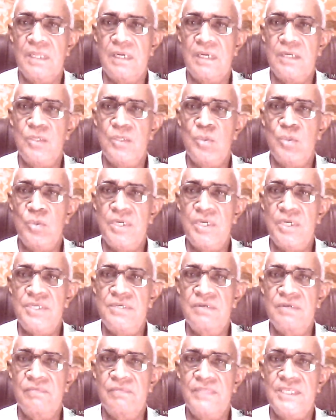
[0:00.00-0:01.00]
The
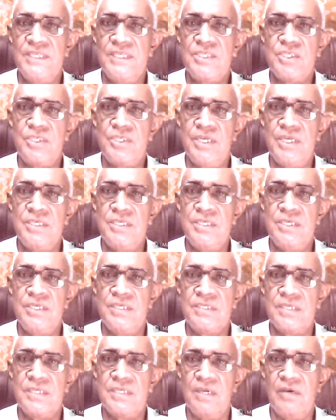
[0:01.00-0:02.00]
duration of this stage
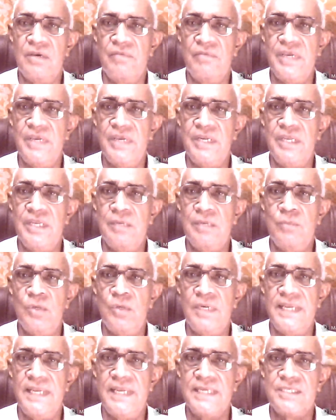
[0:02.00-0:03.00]
is
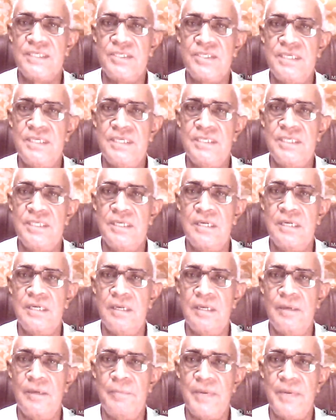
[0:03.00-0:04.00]
variable, extends
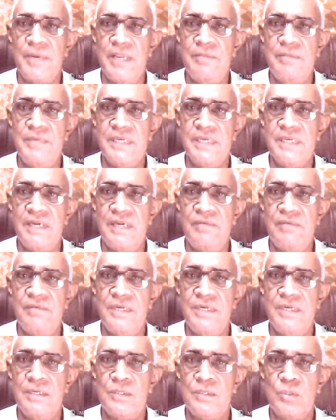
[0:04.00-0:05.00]
in
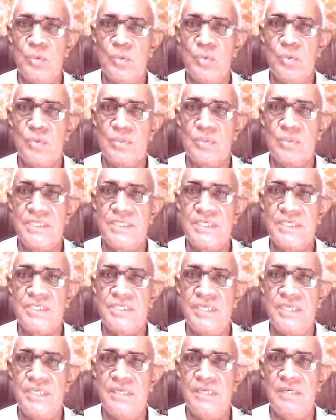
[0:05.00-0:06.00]
primigravida to
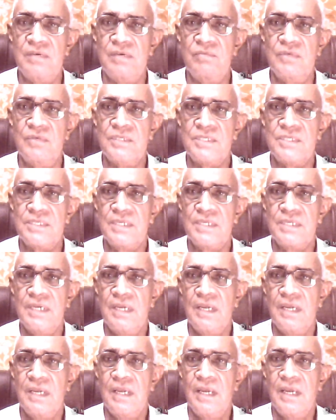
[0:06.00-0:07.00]
16 hours
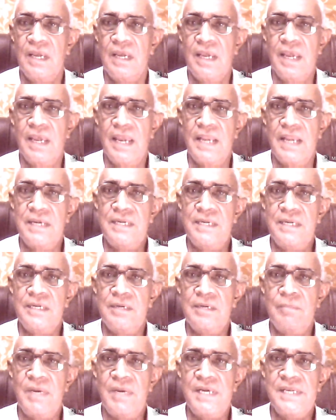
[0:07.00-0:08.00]
and
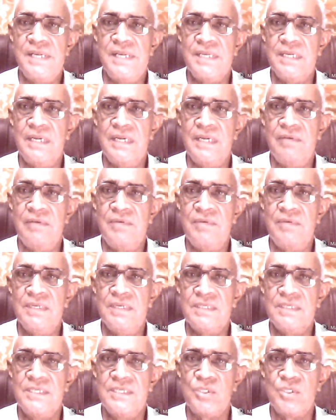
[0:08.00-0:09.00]
in multigravida
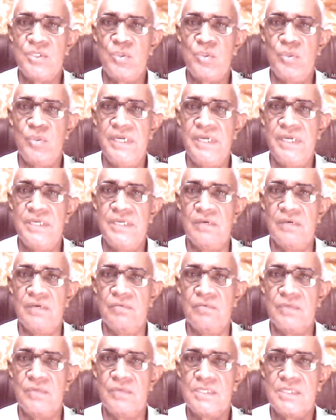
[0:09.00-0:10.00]
6 to 8
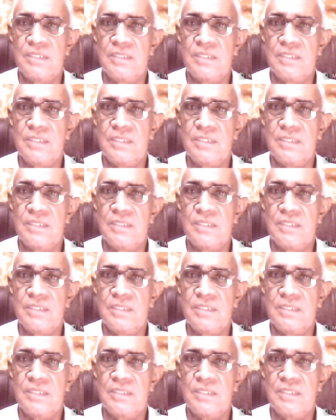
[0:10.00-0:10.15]
hours.